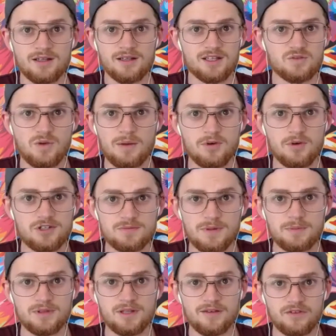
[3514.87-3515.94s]
That's why most
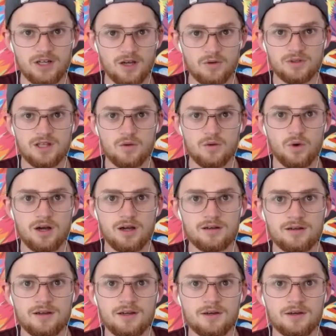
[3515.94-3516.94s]
people never get what they want.